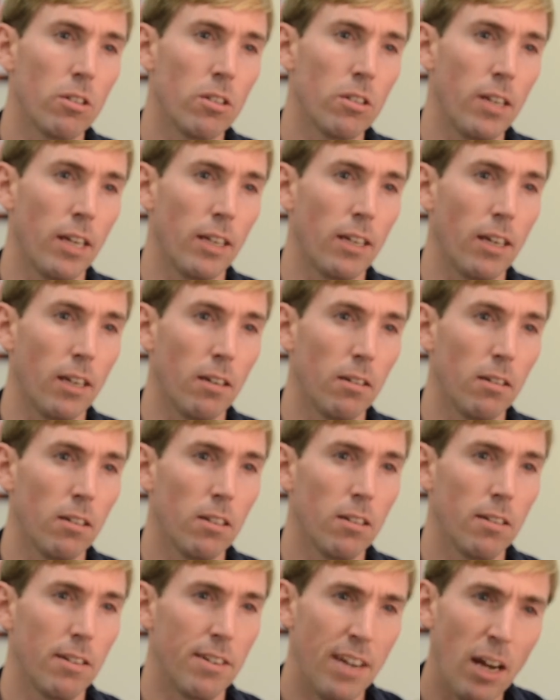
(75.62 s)
taking
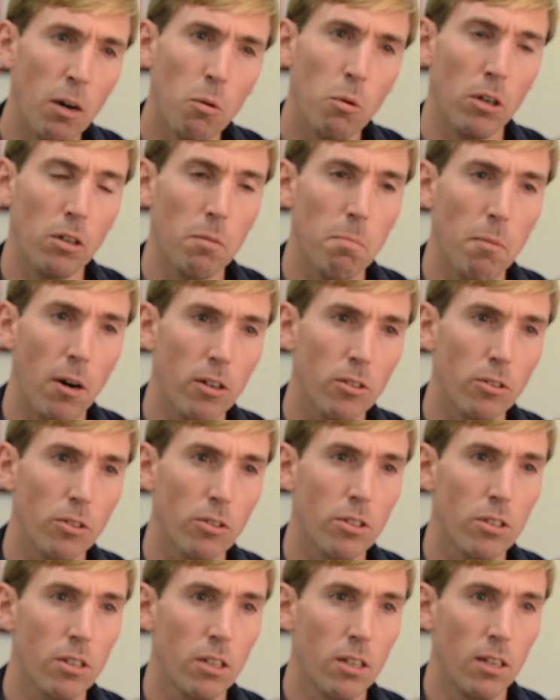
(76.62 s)
network
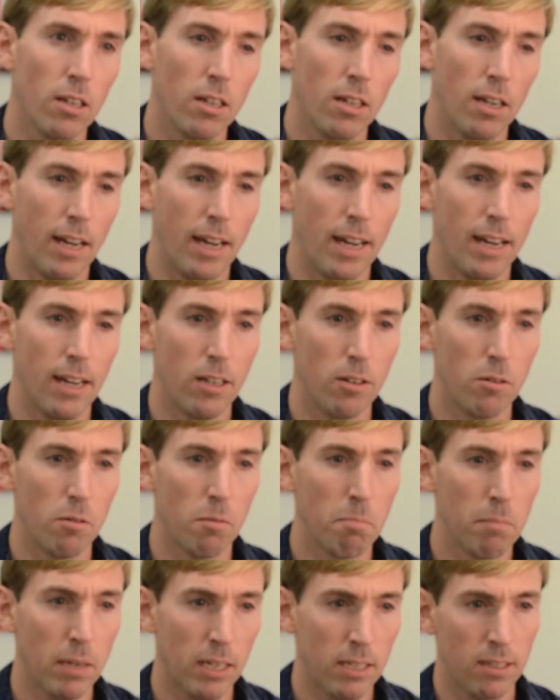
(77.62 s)
models and
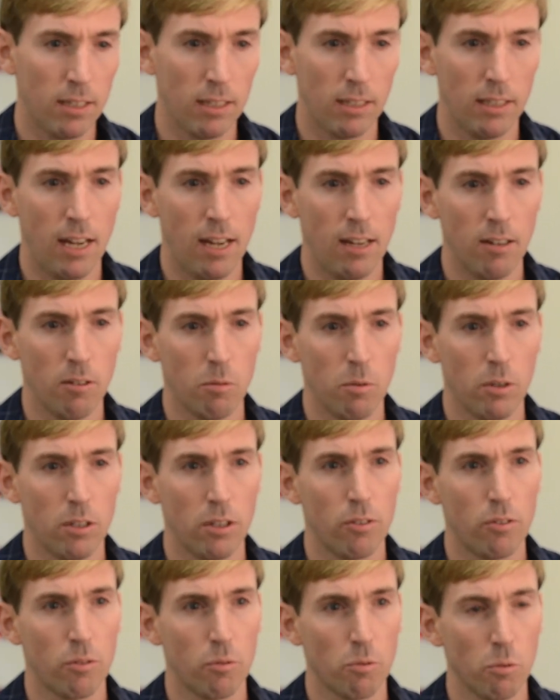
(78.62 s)
mixing that
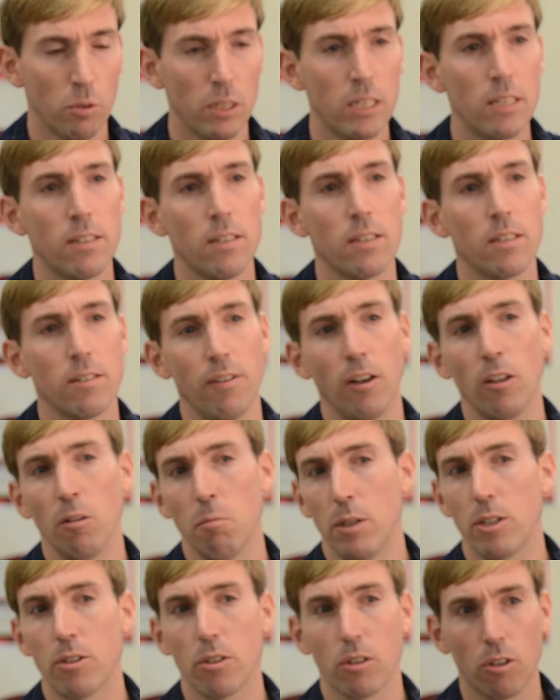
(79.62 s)
with recent
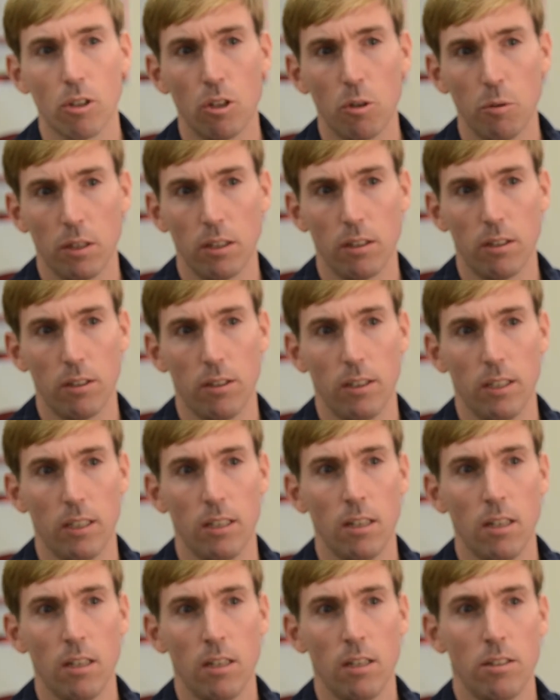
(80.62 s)
developments in queuing theory
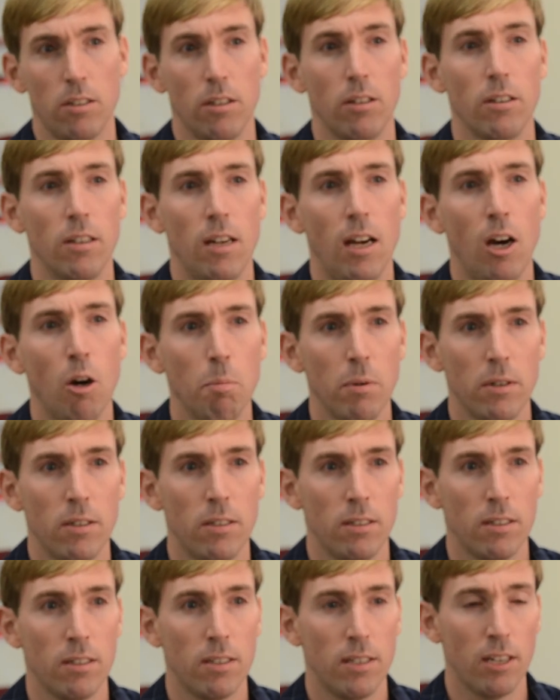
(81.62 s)
to help
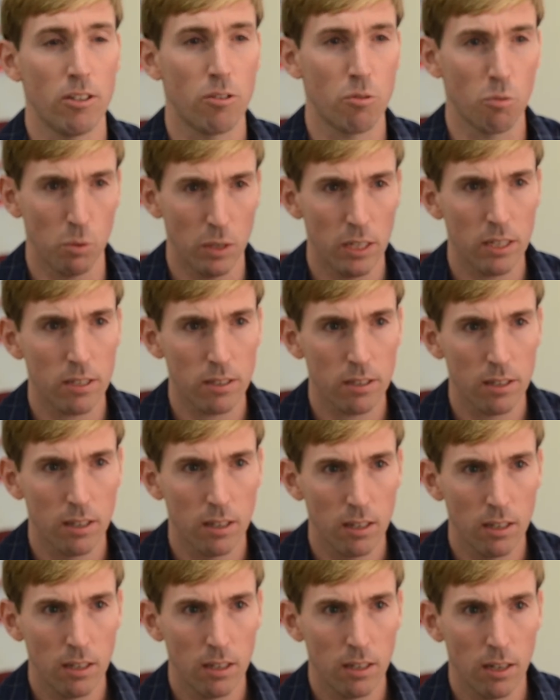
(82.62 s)
us assess risk
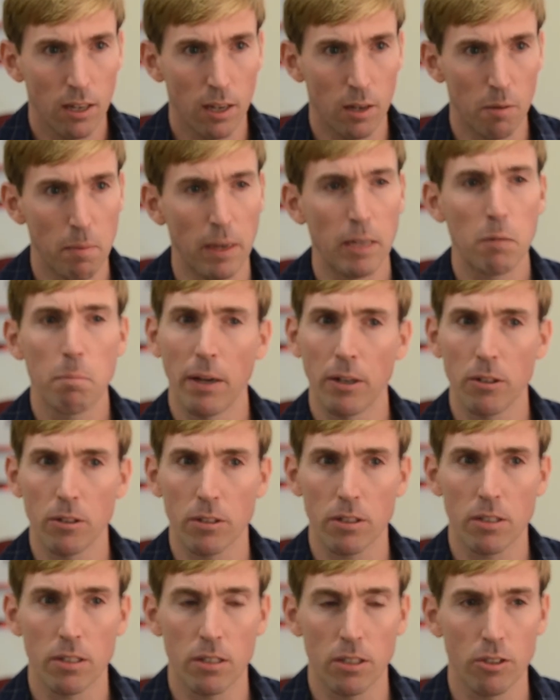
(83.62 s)
and make better
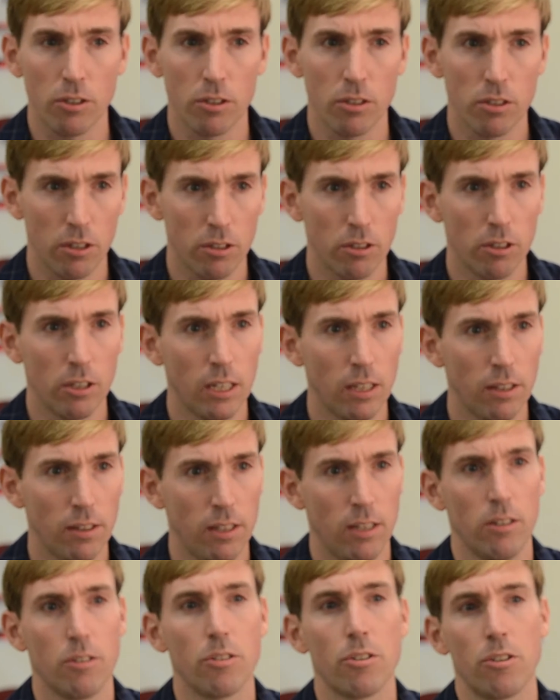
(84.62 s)
decisions underneath
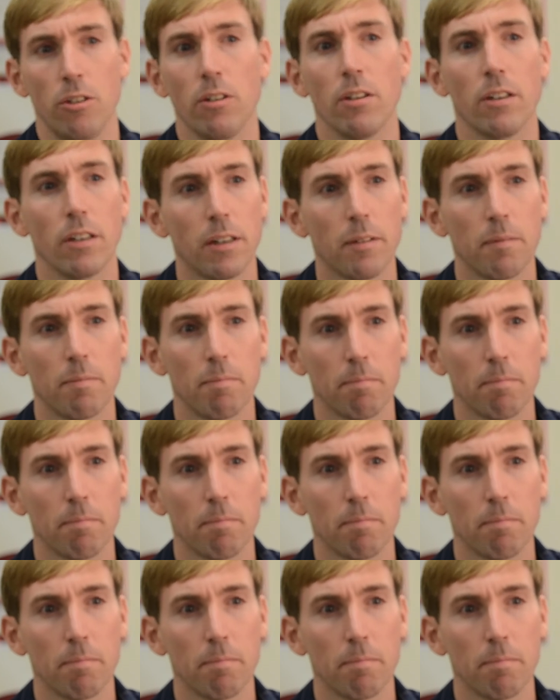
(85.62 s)
that uncertainty.